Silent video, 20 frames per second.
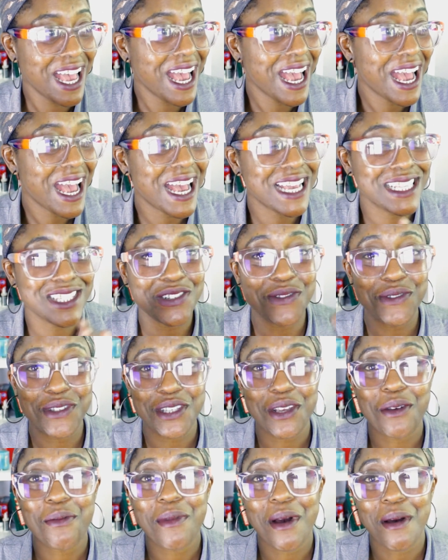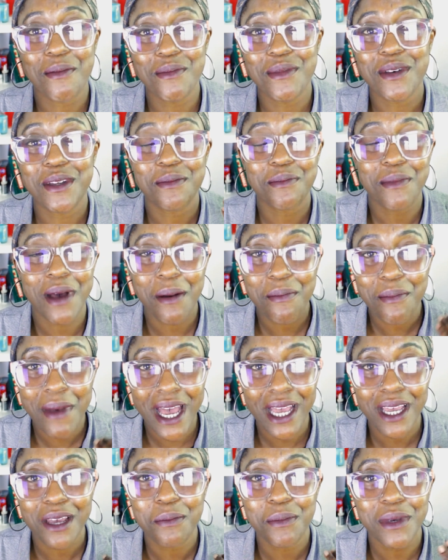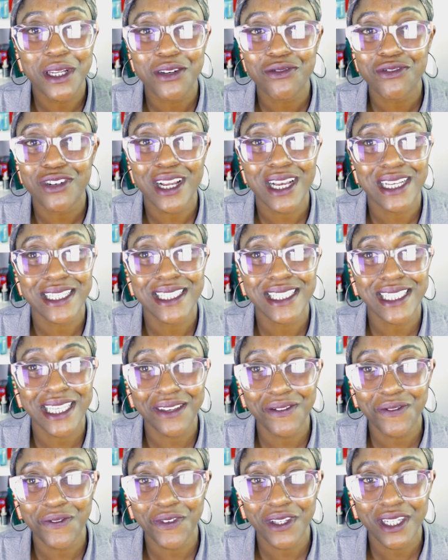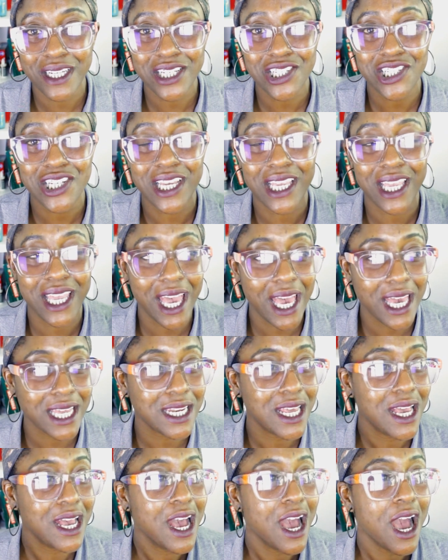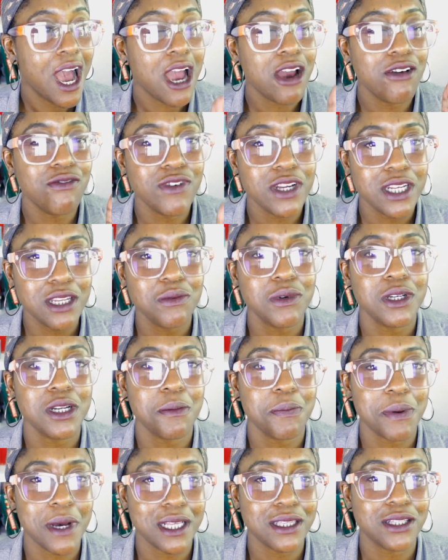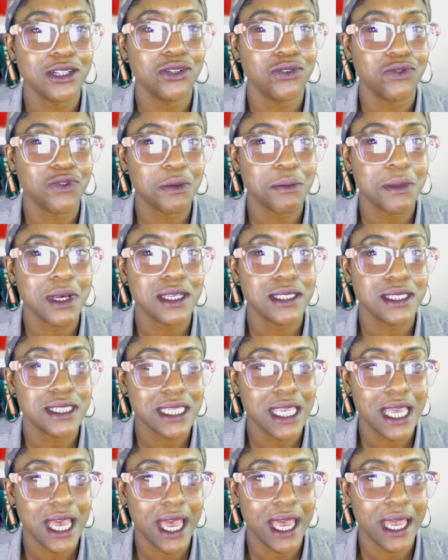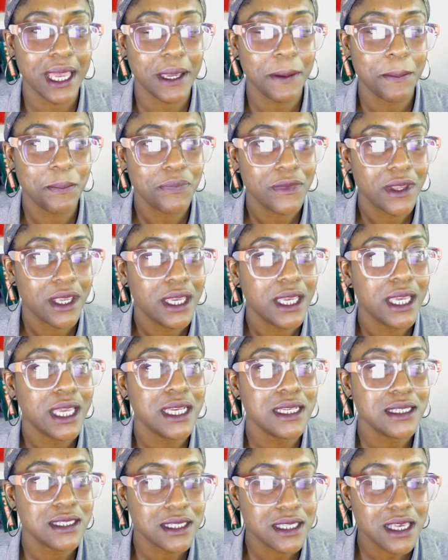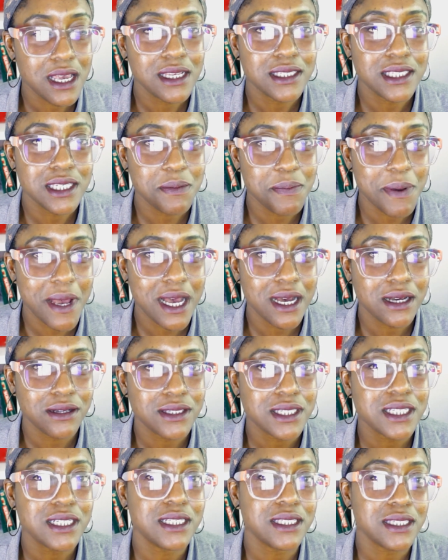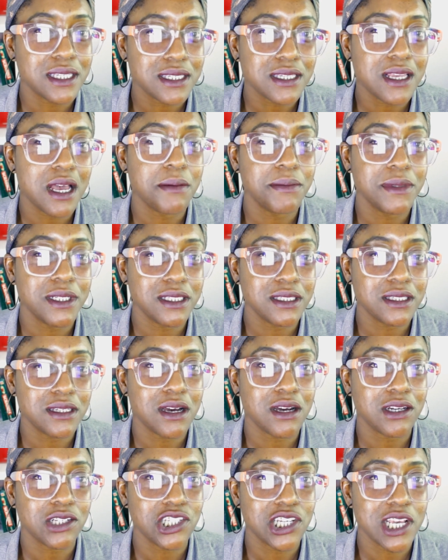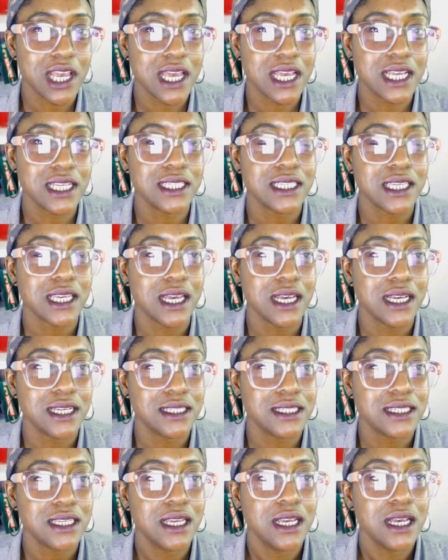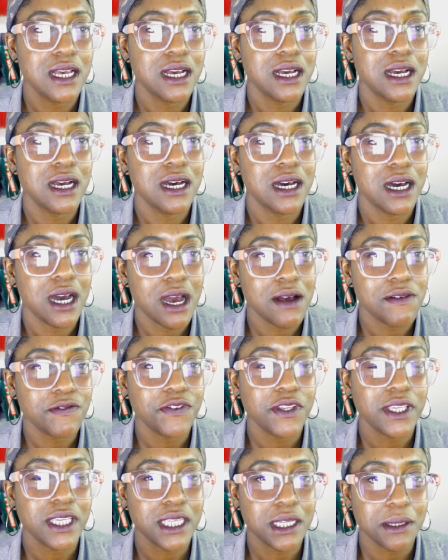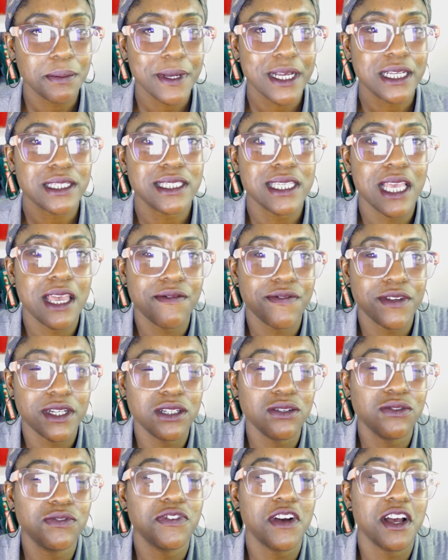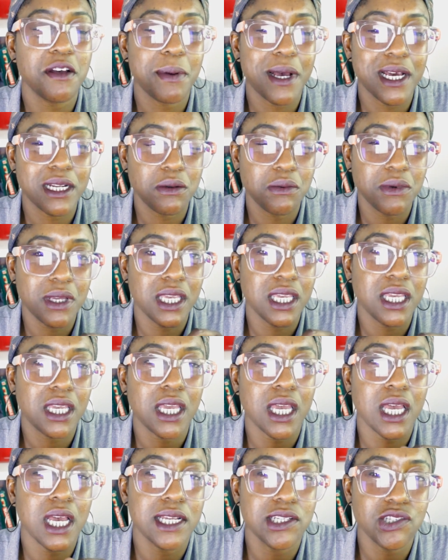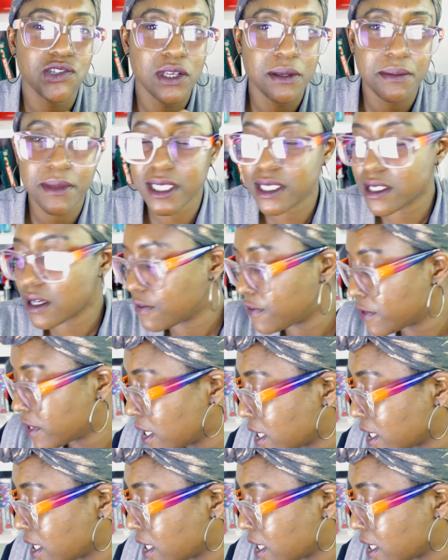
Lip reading: and also my MAC mineralized skin finish. Again, I really want to buy the Laura Mercier. It's £30 and it does come in a dark shade, and I'm thinking about saving a little £5 a week and treat myself at the